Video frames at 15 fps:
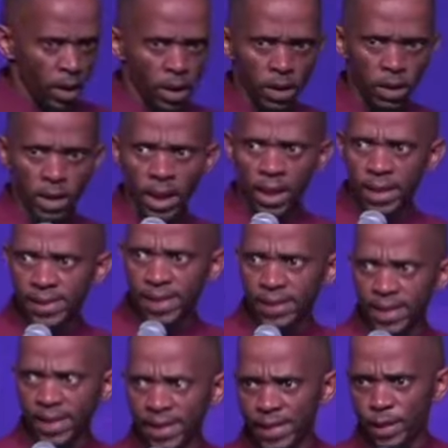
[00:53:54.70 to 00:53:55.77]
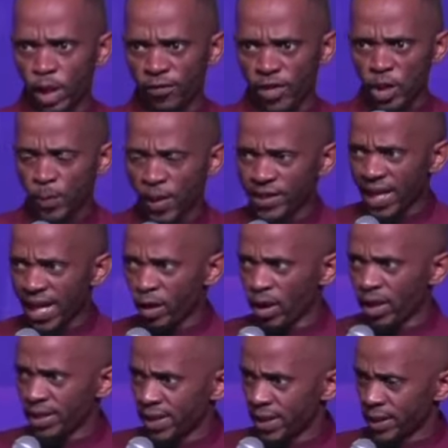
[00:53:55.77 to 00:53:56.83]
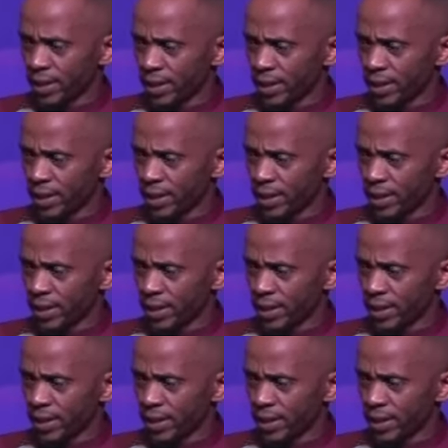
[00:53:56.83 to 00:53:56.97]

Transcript: There is a release of a special anointing.